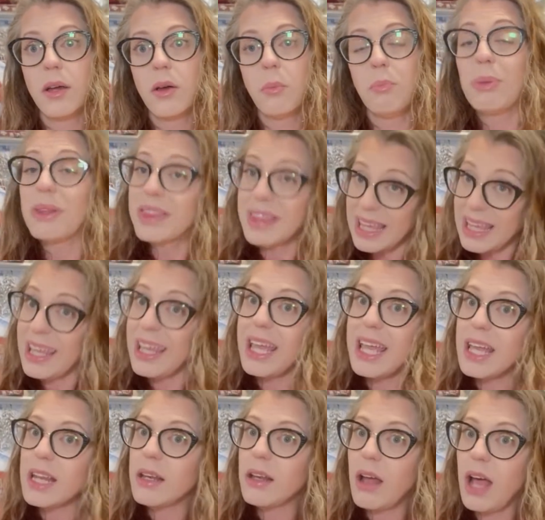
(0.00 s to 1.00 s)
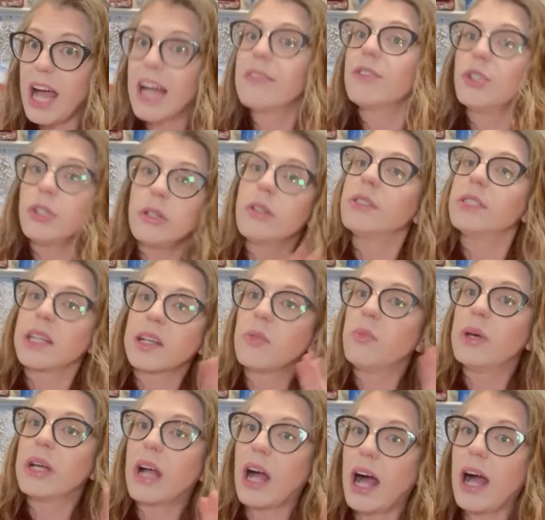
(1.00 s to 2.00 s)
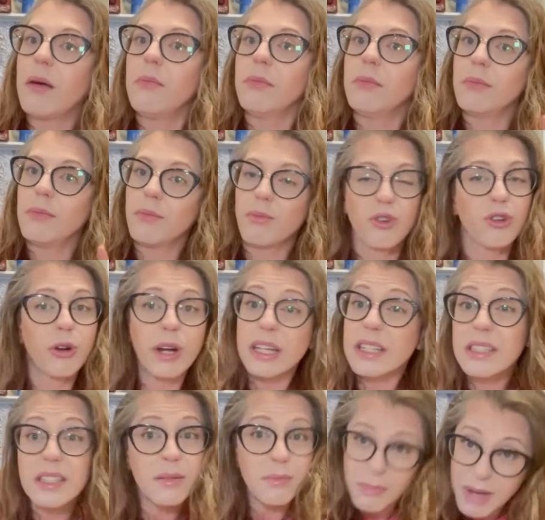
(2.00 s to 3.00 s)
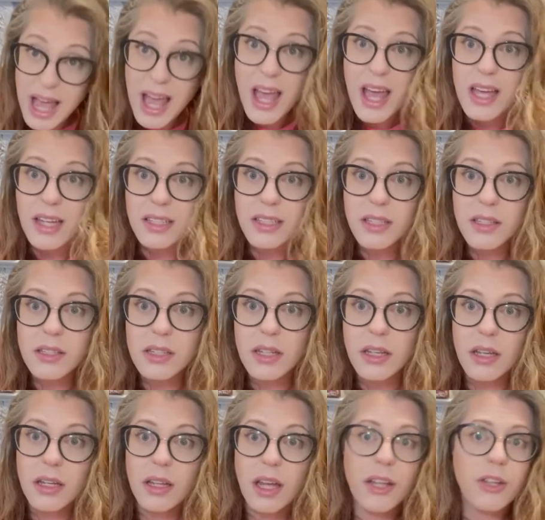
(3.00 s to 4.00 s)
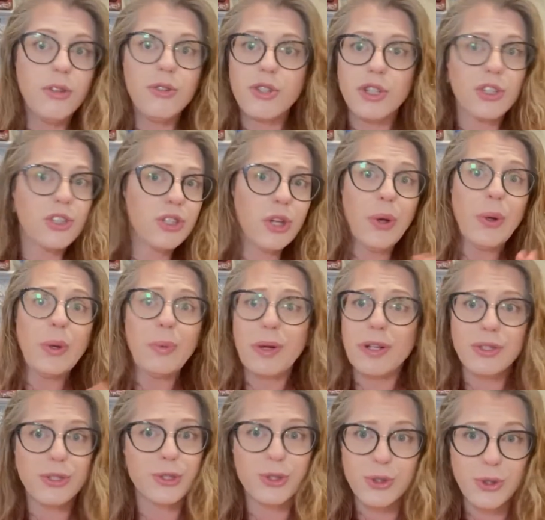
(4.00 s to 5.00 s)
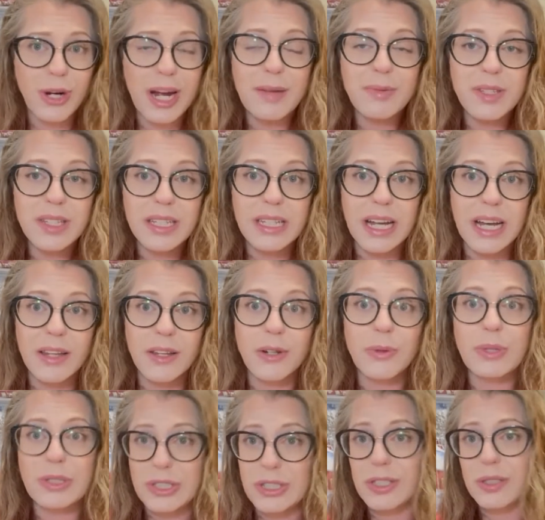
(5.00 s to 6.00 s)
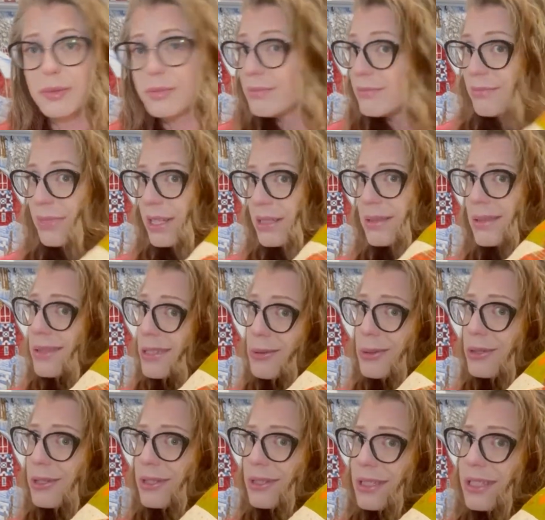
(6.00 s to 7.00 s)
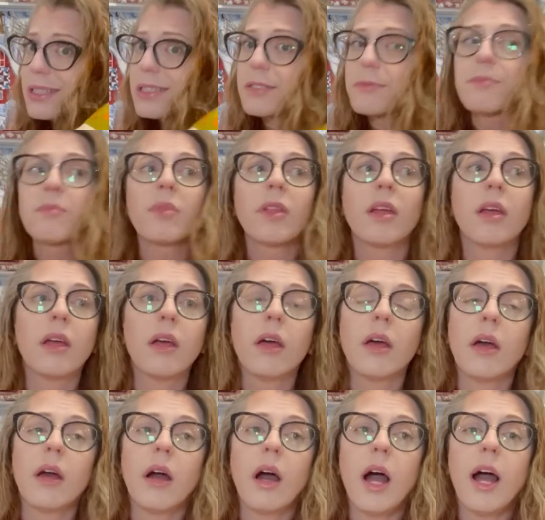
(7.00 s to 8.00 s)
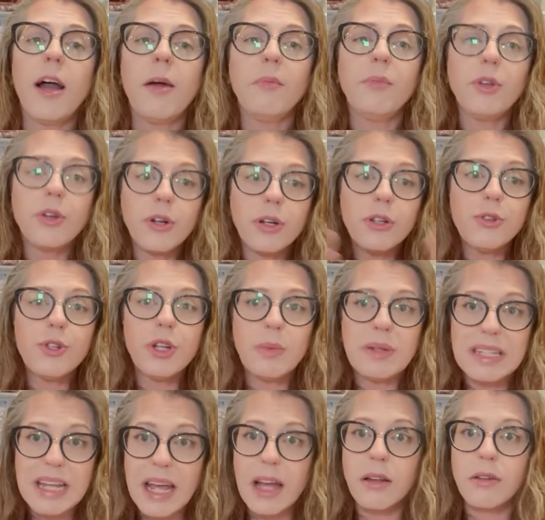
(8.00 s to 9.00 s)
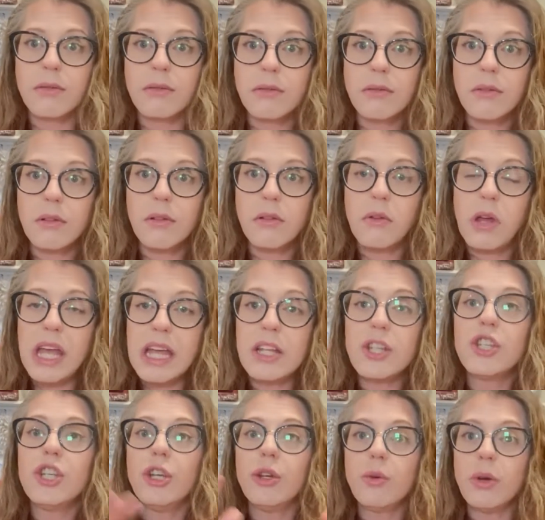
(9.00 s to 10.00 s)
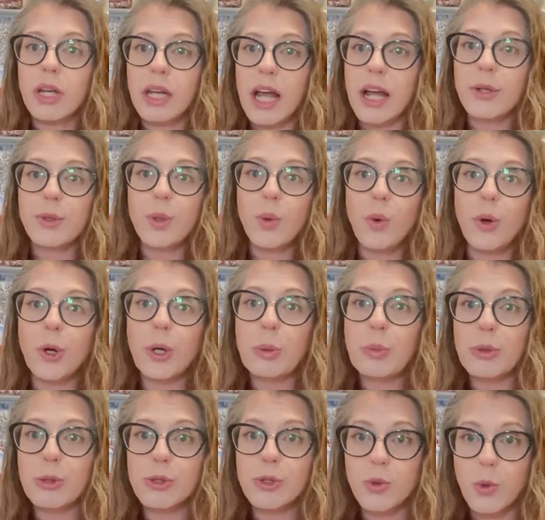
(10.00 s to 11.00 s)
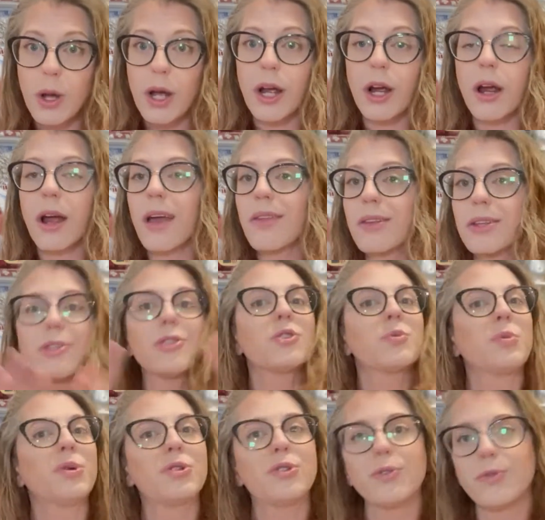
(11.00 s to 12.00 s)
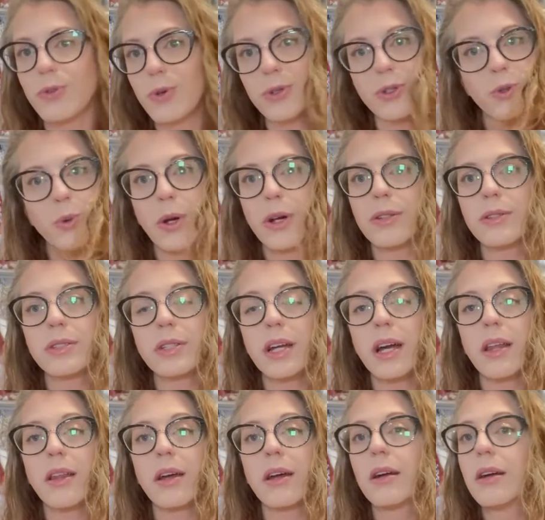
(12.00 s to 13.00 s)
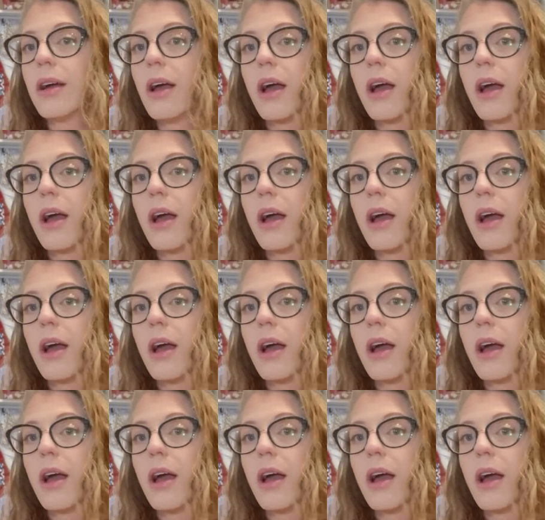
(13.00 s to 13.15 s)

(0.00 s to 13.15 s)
But then after it looks like a big hot crazy mess, like you just sewed a bunch of scraps together, which is basically what this is, you're going to trim it down into an actual workable square, and then you just put your 4 squares together.